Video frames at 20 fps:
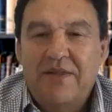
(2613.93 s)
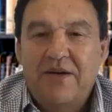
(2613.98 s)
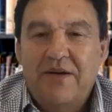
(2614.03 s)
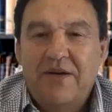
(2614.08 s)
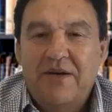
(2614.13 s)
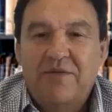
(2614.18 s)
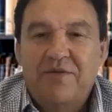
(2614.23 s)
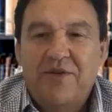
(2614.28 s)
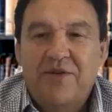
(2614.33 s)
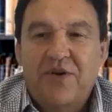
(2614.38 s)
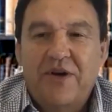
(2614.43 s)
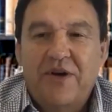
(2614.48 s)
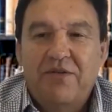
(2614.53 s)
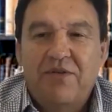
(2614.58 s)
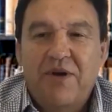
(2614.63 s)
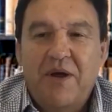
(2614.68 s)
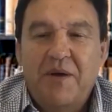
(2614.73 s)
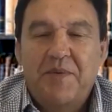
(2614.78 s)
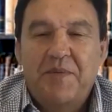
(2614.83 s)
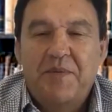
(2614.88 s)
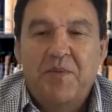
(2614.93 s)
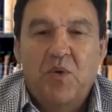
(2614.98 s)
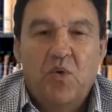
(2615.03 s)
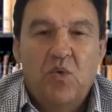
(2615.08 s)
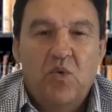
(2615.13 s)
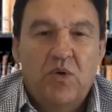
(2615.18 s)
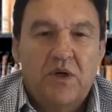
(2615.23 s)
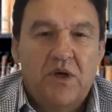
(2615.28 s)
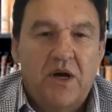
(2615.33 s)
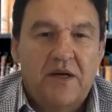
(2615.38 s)
They're a very reputable
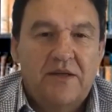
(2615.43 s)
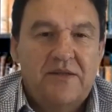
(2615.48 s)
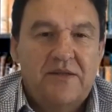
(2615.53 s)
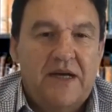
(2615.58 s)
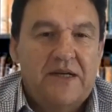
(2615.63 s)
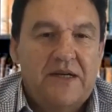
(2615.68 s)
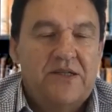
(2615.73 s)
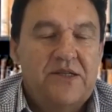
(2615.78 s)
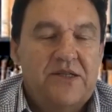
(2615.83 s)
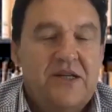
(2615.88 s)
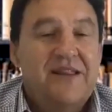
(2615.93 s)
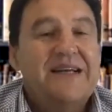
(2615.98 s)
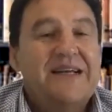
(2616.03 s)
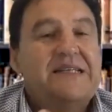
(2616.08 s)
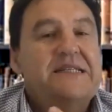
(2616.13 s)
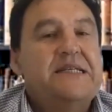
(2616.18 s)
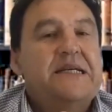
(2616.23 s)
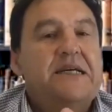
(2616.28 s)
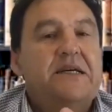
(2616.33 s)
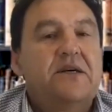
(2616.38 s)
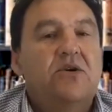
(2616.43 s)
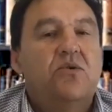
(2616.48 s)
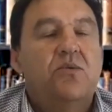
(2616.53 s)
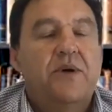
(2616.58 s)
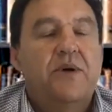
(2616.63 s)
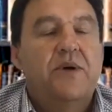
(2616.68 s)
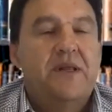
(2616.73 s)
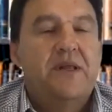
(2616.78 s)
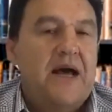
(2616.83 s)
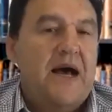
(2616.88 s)
organisation. They deal
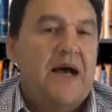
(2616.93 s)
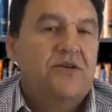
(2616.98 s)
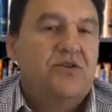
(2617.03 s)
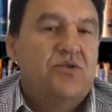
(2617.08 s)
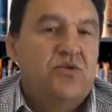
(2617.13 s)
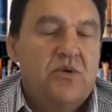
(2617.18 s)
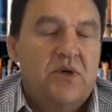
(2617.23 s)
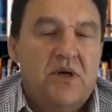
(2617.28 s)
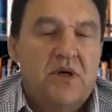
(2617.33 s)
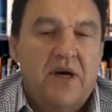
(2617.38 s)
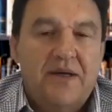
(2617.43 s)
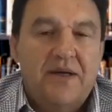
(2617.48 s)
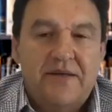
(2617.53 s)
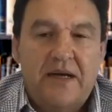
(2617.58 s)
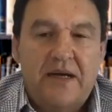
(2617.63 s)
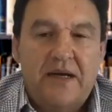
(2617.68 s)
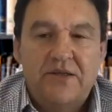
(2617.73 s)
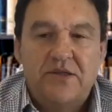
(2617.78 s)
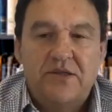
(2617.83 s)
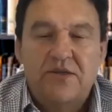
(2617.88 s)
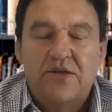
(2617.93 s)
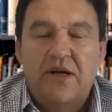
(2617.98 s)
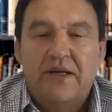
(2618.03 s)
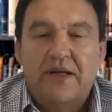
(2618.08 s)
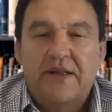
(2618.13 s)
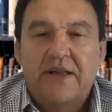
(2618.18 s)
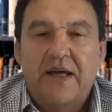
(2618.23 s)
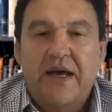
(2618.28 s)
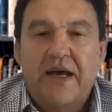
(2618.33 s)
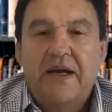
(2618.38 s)
with large organisations like
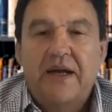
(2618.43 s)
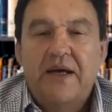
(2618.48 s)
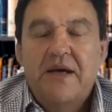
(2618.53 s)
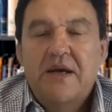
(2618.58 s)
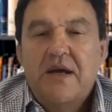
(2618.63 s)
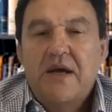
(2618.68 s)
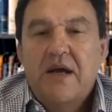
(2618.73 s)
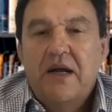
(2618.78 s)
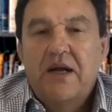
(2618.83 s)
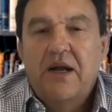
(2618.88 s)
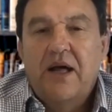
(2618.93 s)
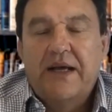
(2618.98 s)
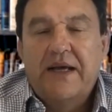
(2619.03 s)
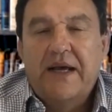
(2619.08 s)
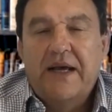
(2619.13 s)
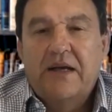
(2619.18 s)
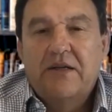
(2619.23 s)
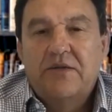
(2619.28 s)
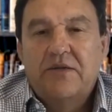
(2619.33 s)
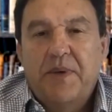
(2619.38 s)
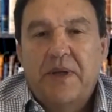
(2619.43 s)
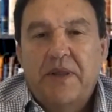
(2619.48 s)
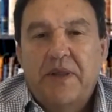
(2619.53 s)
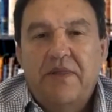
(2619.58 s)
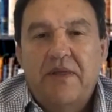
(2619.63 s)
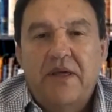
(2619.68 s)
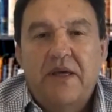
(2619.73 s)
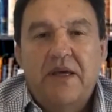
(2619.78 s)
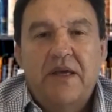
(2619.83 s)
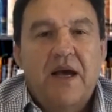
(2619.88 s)
that, like us. But
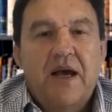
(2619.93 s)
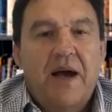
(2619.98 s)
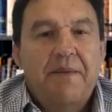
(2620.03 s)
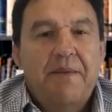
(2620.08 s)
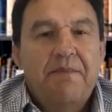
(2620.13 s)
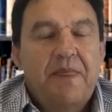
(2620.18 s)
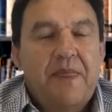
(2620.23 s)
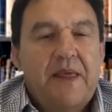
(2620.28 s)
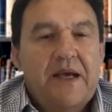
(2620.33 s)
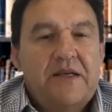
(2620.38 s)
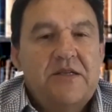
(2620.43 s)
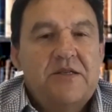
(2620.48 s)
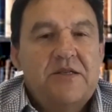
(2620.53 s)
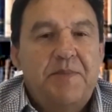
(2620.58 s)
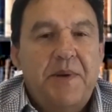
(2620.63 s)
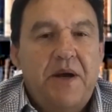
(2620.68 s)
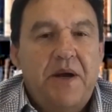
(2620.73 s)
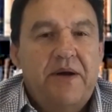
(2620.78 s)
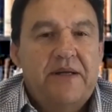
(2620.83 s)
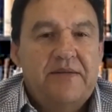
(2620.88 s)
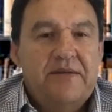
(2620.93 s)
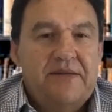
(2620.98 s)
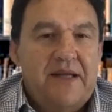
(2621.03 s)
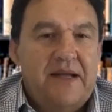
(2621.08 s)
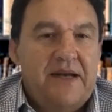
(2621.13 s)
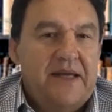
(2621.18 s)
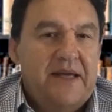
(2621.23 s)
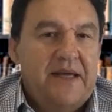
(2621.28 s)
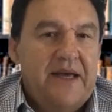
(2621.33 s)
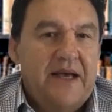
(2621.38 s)
the experience
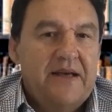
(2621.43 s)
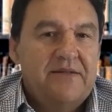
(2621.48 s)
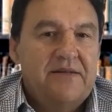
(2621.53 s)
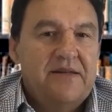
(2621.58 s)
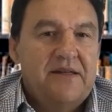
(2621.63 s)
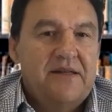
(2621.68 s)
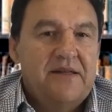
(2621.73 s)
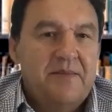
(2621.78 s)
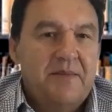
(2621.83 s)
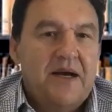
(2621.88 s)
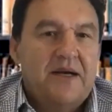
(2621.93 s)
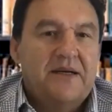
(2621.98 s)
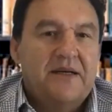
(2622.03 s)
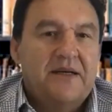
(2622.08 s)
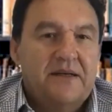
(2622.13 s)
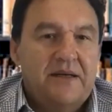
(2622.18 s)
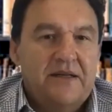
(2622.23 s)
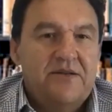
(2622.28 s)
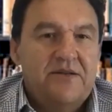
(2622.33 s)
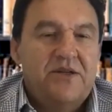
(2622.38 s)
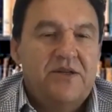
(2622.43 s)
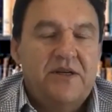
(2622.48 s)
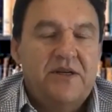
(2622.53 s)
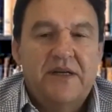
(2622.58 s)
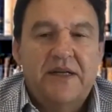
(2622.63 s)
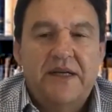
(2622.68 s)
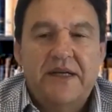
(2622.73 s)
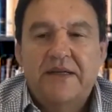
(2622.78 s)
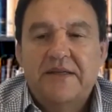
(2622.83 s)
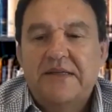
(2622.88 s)
that he has in the market, as you
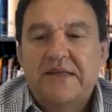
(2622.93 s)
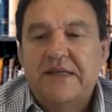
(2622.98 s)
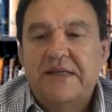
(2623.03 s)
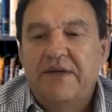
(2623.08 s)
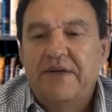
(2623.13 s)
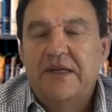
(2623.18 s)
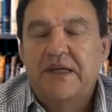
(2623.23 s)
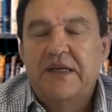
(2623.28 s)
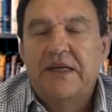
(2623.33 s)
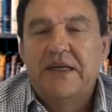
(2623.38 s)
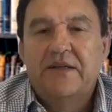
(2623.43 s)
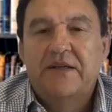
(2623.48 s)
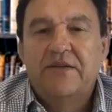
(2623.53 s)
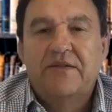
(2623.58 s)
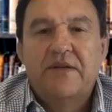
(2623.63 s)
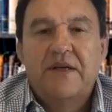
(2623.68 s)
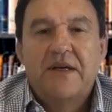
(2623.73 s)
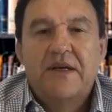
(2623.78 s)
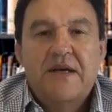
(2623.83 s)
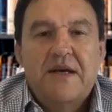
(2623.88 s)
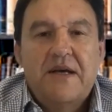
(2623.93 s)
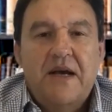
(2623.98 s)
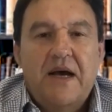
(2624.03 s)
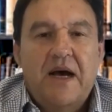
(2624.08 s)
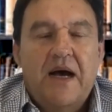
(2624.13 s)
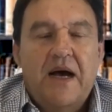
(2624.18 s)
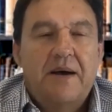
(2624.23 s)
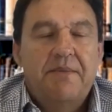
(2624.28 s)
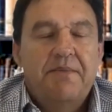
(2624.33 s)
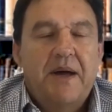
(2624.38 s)
can hear, 7 years,
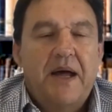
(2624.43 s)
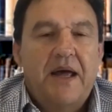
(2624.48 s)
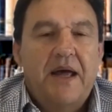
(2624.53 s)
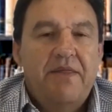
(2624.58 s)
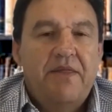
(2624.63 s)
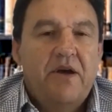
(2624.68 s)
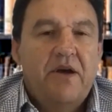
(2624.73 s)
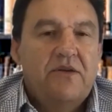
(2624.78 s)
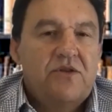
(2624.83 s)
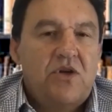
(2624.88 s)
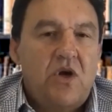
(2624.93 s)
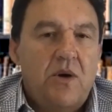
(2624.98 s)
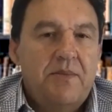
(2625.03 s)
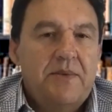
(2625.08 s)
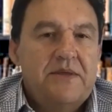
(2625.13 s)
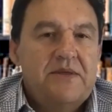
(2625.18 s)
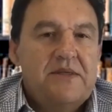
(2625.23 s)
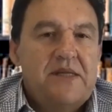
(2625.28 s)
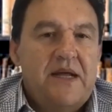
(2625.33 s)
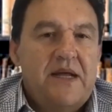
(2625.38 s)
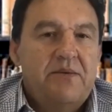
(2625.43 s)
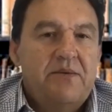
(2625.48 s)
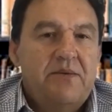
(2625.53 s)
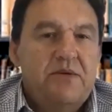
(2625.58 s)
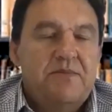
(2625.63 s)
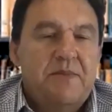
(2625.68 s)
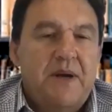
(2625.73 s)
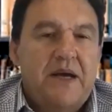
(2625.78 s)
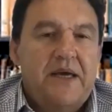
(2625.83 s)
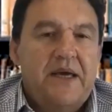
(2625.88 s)
and those comments that he
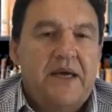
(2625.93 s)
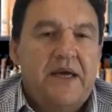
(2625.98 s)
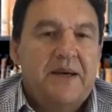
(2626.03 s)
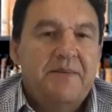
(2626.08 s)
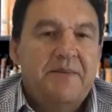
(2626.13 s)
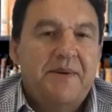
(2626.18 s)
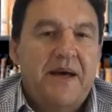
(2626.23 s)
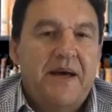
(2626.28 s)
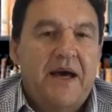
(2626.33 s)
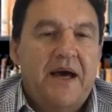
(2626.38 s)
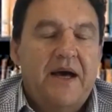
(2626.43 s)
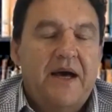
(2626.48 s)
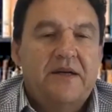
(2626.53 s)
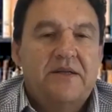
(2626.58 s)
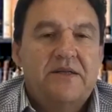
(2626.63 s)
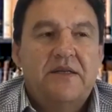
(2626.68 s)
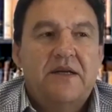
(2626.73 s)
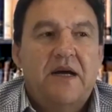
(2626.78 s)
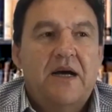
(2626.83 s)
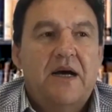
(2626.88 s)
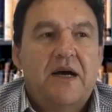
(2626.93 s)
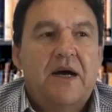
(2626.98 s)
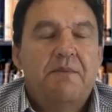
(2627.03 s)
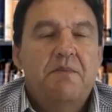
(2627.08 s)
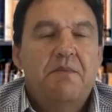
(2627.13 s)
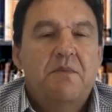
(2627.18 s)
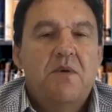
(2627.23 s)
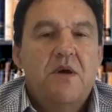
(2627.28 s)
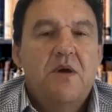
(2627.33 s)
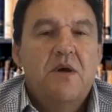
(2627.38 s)
was making about
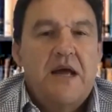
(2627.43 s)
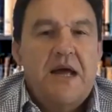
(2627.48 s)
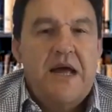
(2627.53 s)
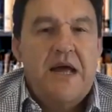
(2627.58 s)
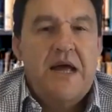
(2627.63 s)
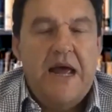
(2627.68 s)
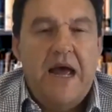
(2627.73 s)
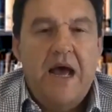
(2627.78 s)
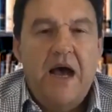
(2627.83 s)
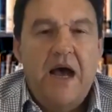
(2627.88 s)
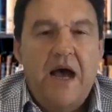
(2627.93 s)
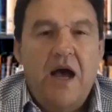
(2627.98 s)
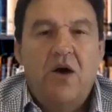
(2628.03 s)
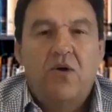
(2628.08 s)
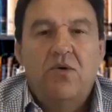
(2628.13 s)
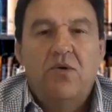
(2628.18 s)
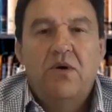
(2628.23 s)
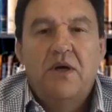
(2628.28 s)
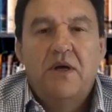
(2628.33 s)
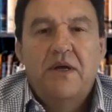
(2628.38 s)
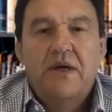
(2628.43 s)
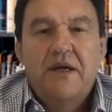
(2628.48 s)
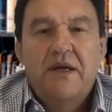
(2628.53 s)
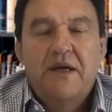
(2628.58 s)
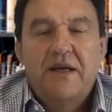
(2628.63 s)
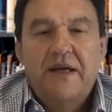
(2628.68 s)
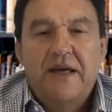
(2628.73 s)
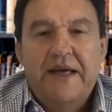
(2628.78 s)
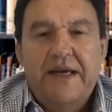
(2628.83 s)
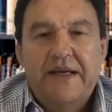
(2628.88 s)
how
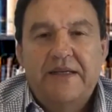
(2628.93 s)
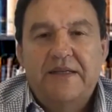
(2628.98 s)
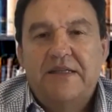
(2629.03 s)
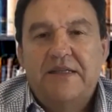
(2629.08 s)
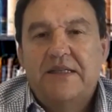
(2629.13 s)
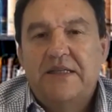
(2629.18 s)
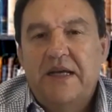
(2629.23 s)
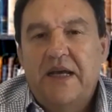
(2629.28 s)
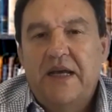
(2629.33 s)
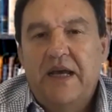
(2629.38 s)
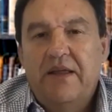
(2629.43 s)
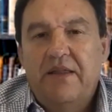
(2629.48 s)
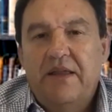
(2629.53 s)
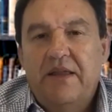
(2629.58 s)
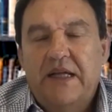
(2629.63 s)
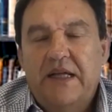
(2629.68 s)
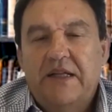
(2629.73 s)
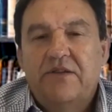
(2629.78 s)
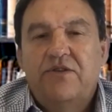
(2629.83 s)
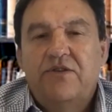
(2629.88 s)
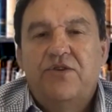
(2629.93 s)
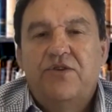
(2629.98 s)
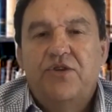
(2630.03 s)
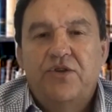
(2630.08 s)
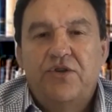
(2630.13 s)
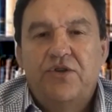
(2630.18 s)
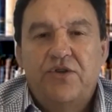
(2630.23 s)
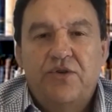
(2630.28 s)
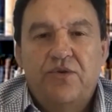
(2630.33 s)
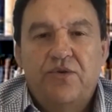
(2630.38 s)
he's seeing the
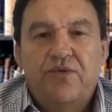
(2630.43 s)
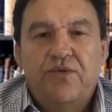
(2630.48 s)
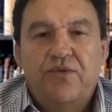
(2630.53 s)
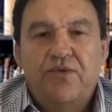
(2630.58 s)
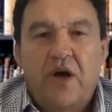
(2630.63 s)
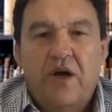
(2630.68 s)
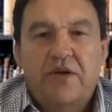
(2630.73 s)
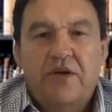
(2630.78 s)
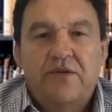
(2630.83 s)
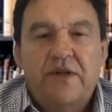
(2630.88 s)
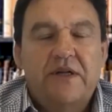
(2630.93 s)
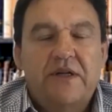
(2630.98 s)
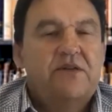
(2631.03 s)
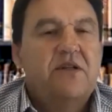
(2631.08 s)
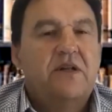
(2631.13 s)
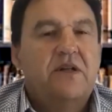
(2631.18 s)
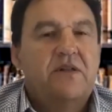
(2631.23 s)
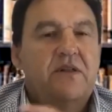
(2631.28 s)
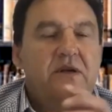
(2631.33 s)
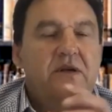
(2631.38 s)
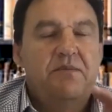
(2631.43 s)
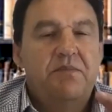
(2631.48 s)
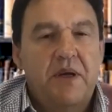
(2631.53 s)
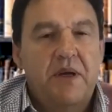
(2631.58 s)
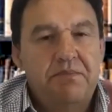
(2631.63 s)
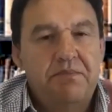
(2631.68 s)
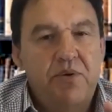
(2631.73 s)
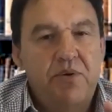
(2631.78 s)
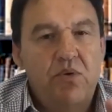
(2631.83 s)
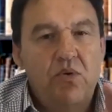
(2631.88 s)
institutional flows. That's the
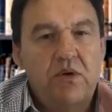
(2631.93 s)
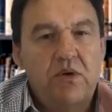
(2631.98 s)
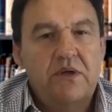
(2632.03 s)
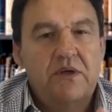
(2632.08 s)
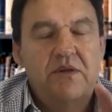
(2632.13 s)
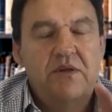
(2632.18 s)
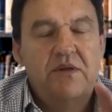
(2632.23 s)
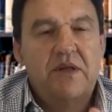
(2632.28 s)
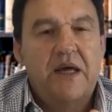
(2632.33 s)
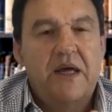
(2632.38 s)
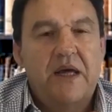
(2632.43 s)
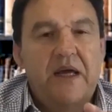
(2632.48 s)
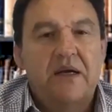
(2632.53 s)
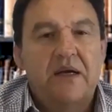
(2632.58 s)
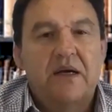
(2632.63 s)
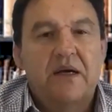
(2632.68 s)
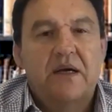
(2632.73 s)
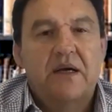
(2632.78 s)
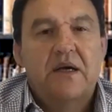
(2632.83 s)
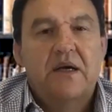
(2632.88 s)
important thing.